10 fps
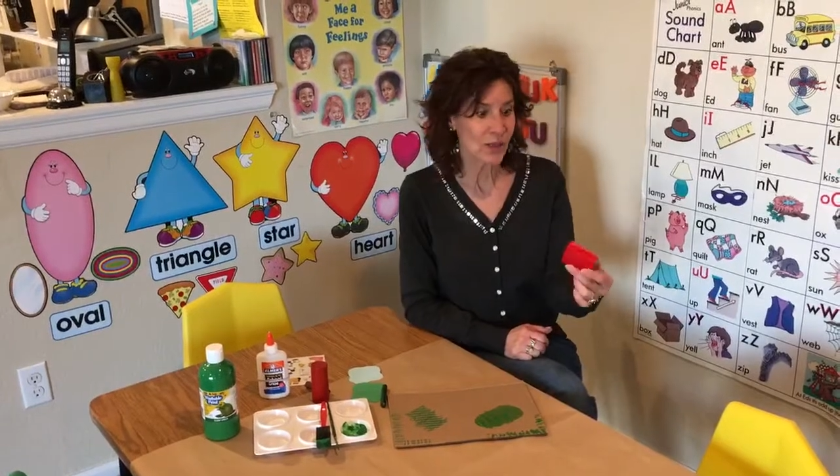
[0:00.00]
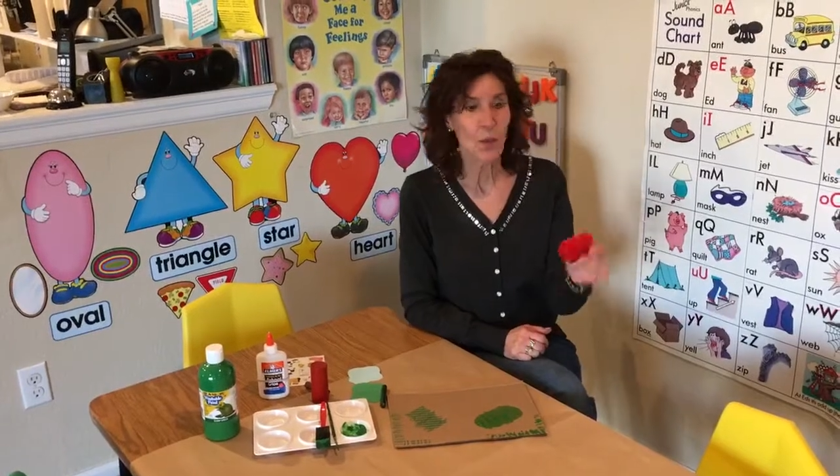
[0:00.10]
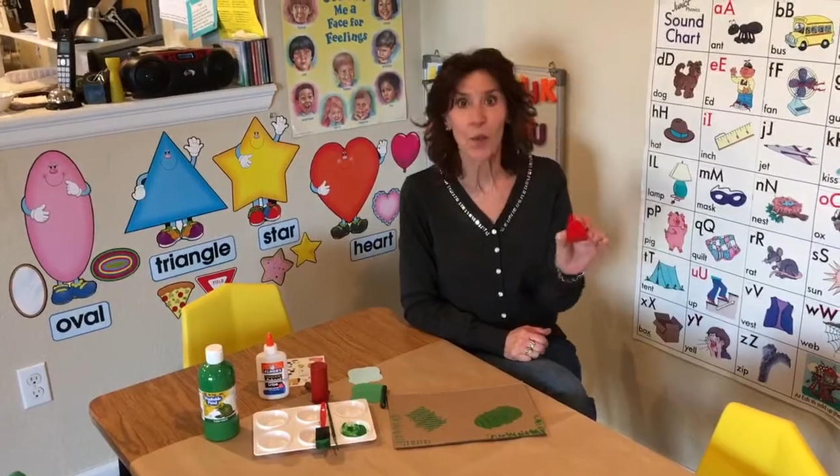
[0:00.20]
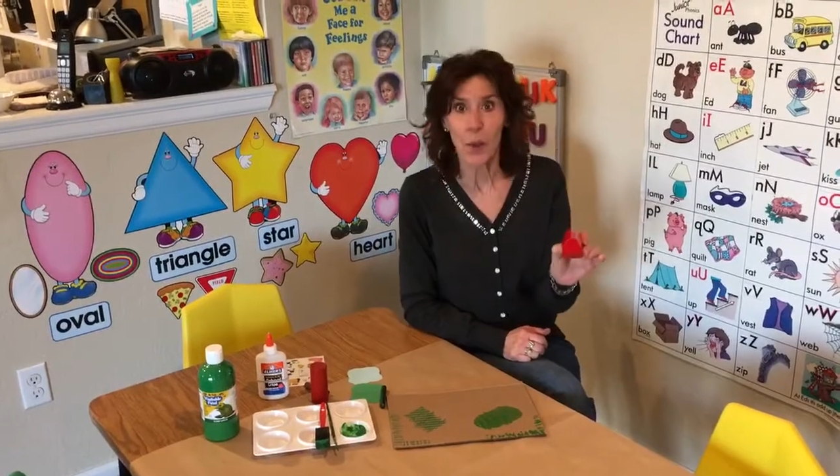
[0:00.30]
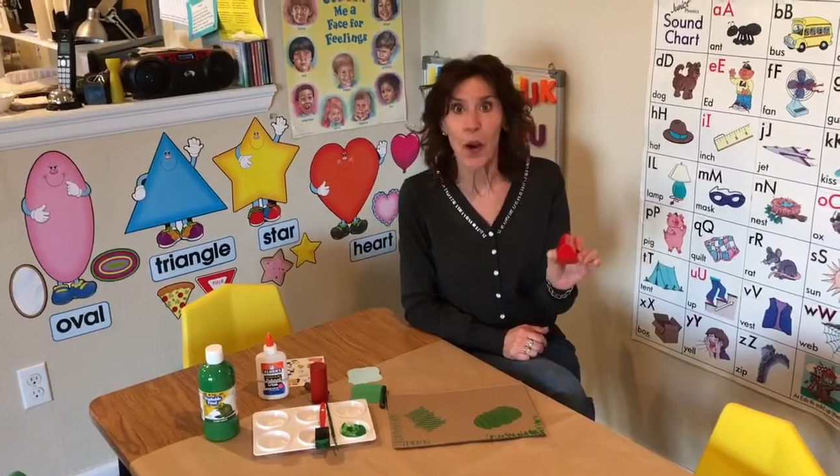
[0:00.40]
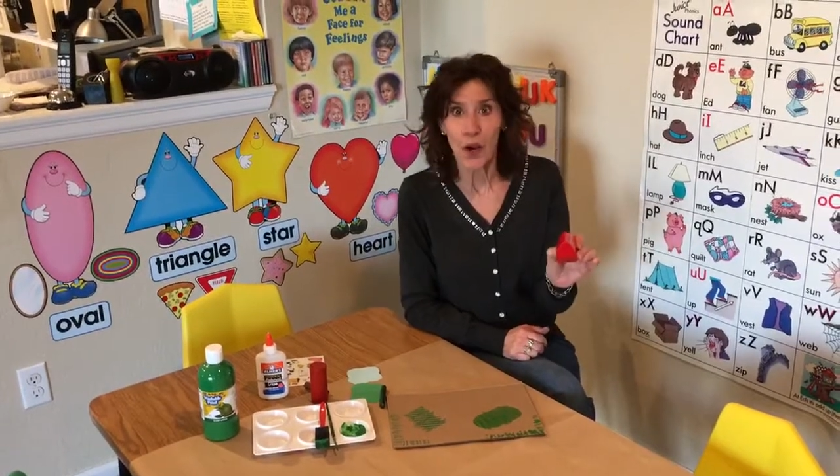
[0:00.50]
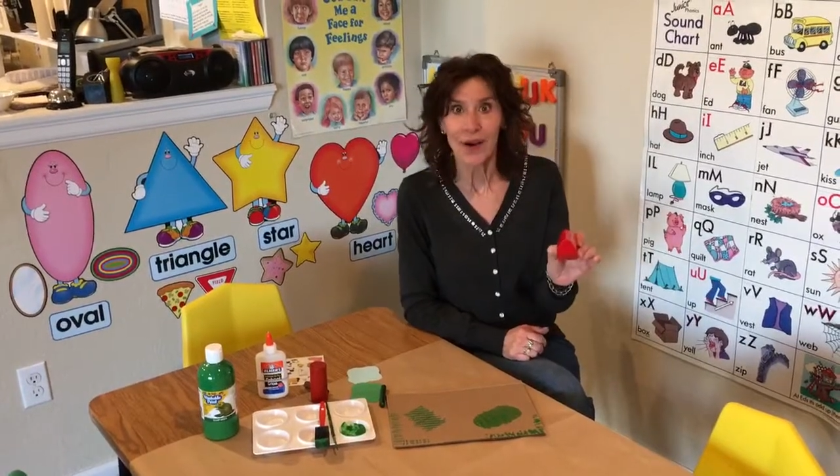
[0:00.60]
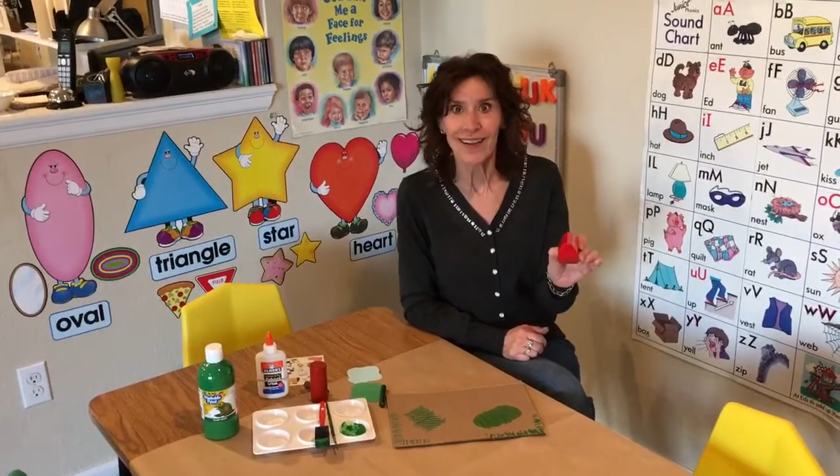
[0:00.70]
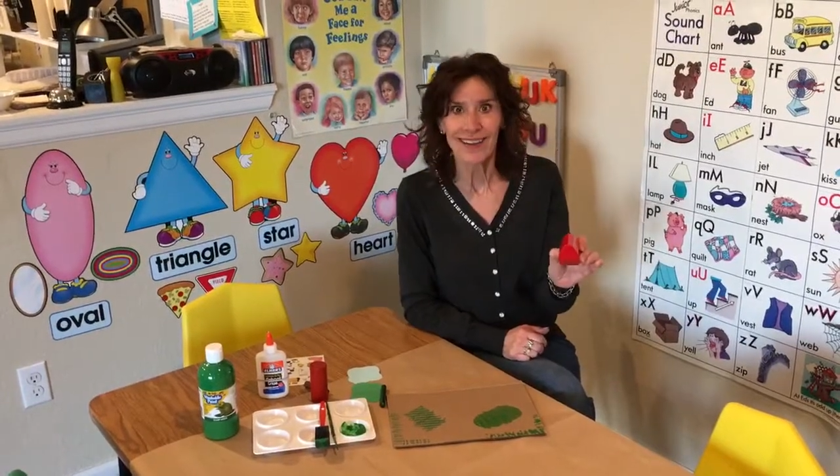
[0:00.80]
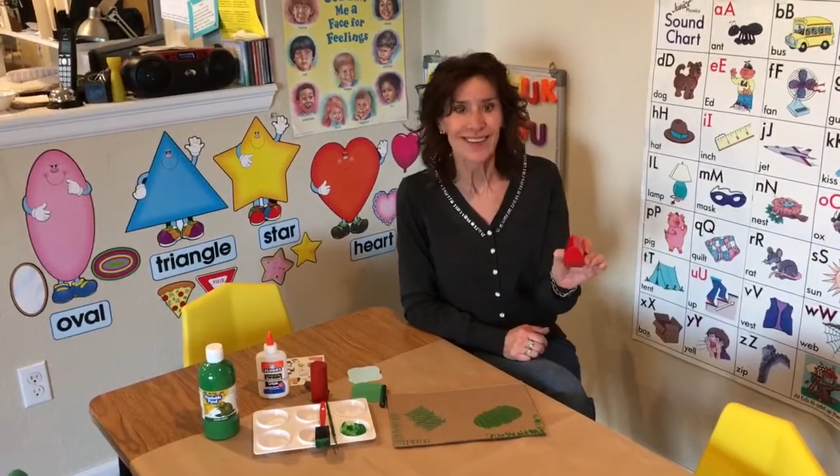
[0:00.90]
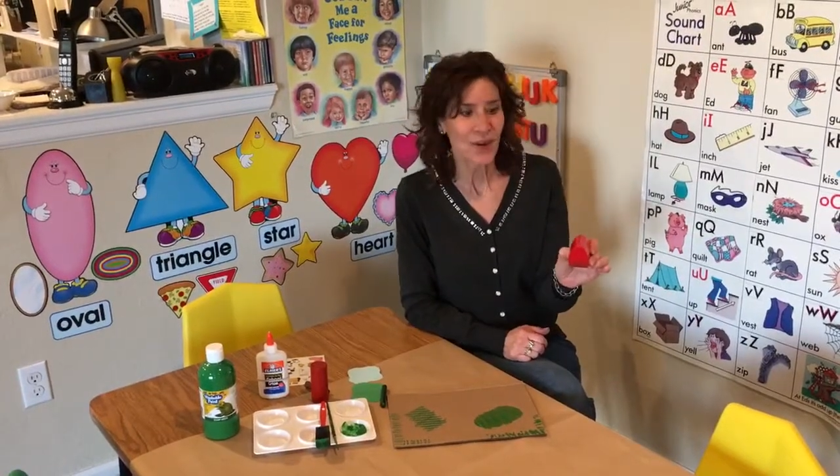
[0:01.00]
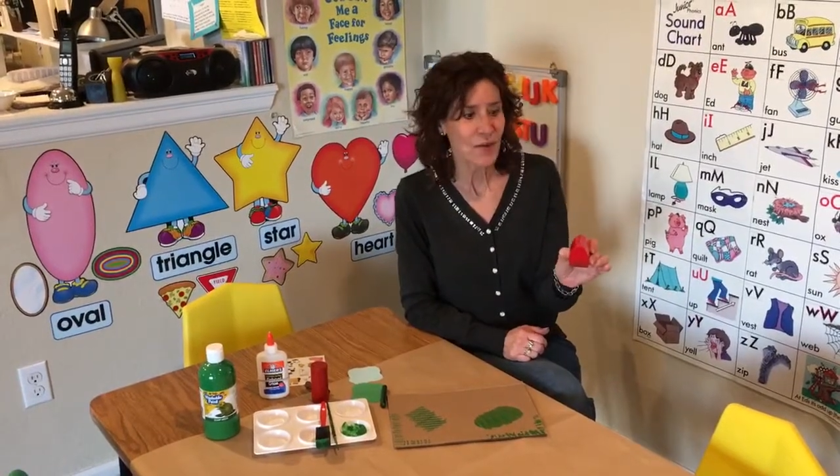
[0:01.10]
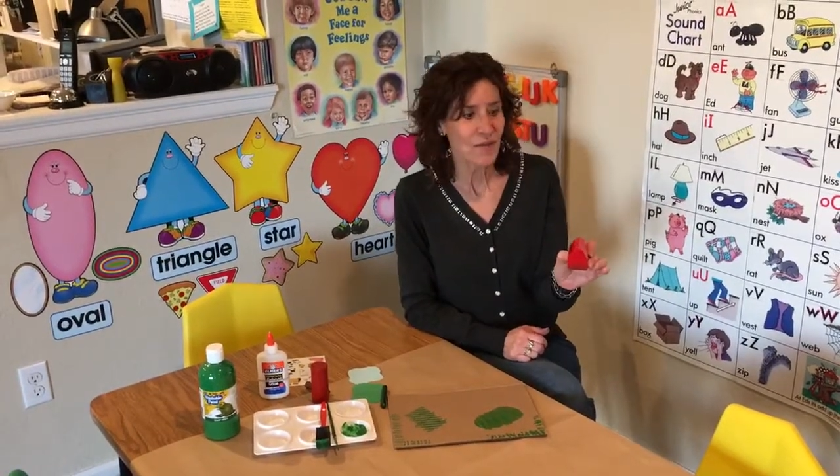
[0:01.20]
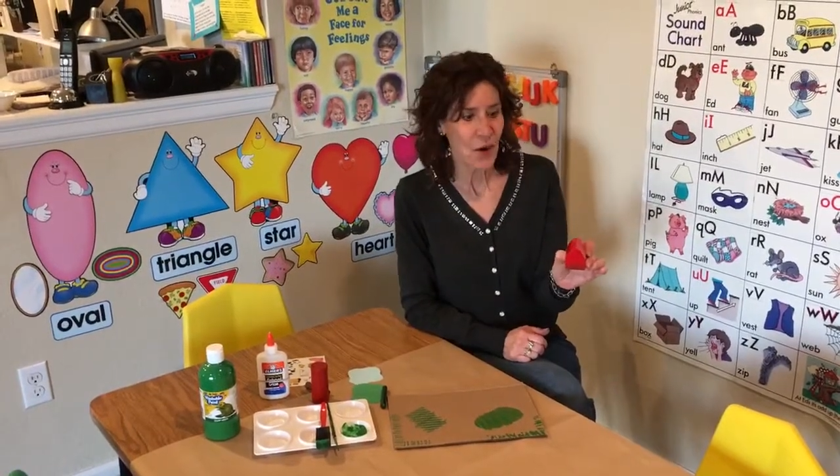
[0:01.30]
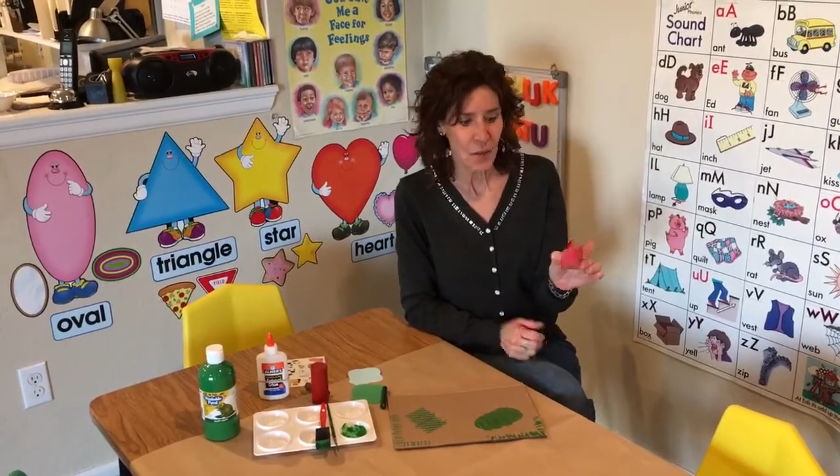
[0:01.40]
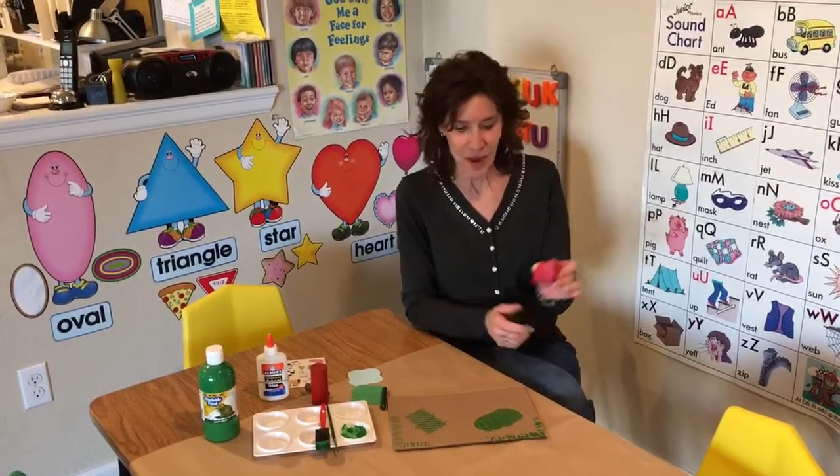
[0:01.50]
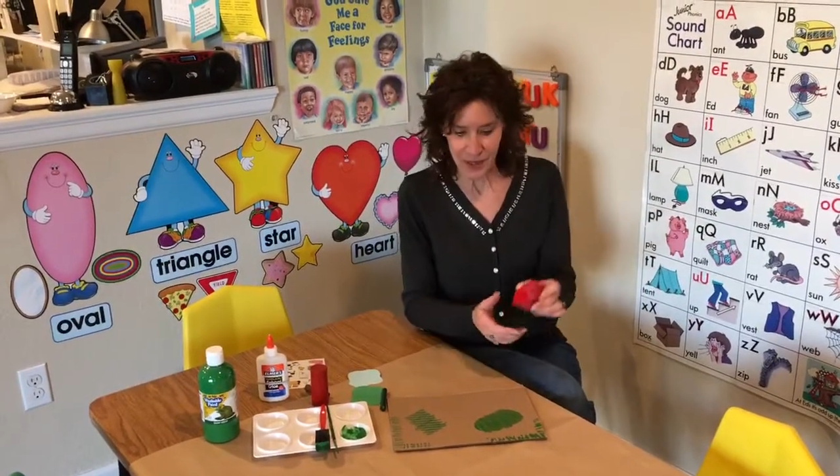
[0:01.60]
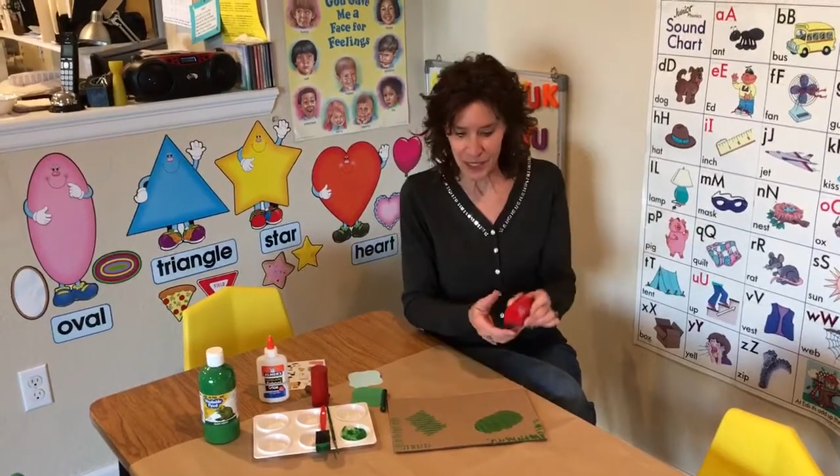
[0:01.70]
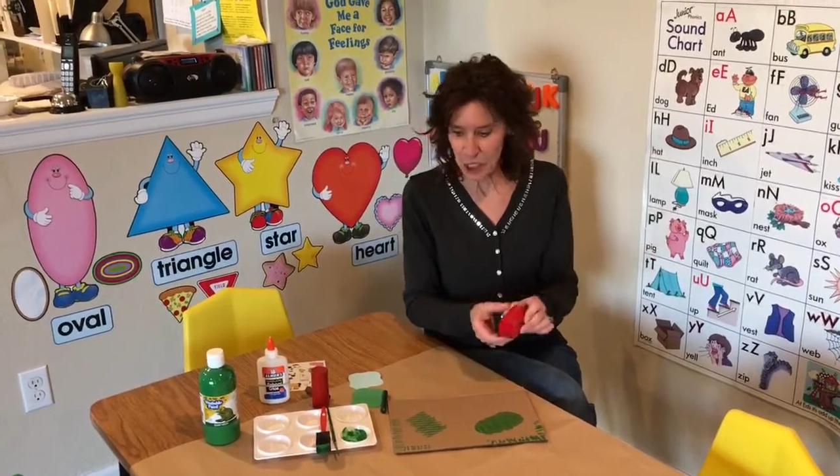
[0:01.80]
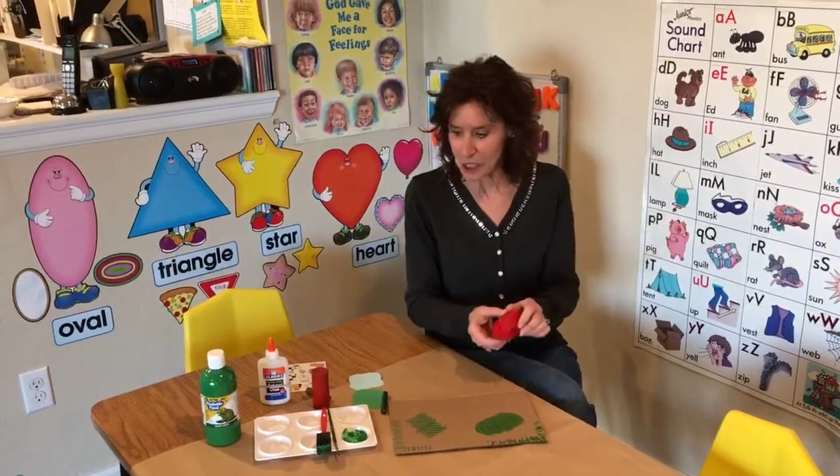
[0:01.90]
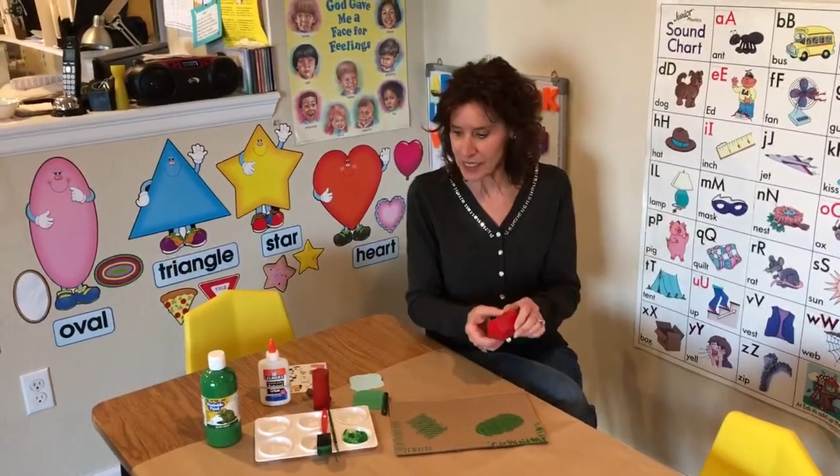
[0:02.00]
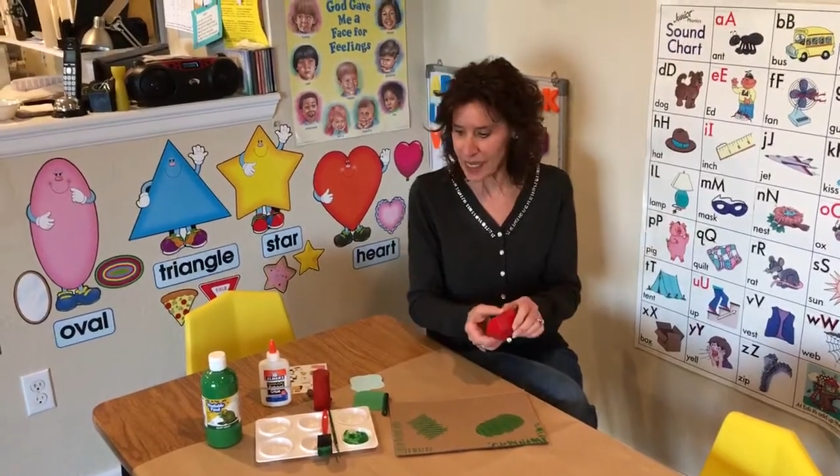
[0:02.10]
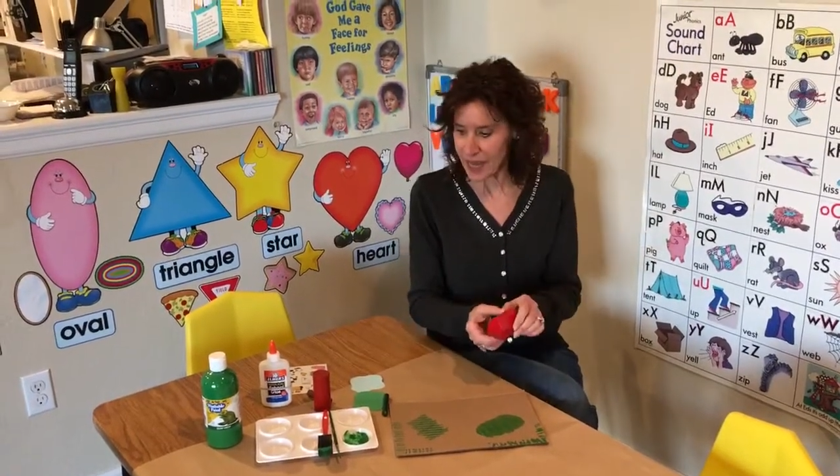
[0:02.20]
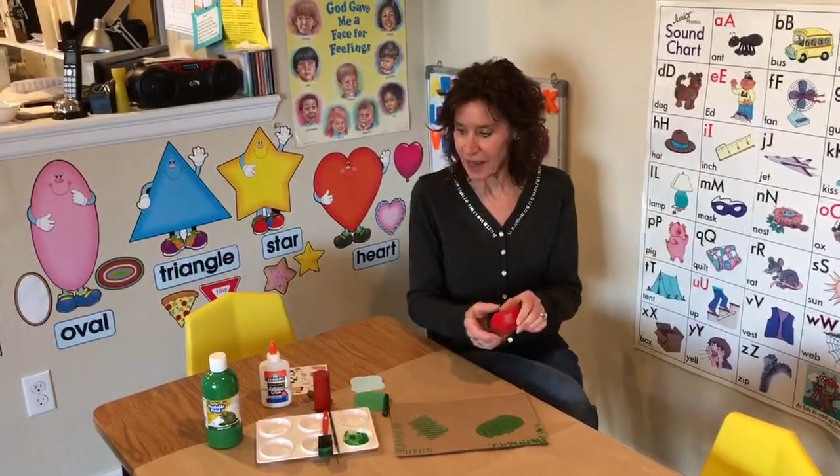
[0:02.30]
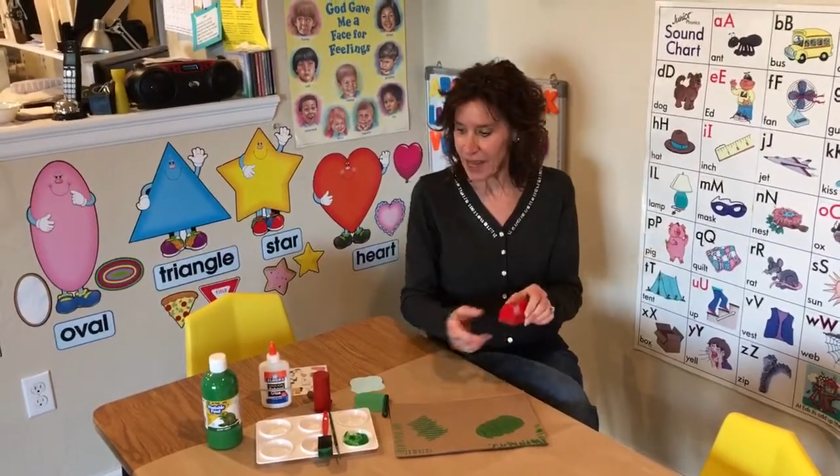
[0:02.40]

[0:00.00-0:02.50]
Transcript: or the barn, or the farmhouse, I should say.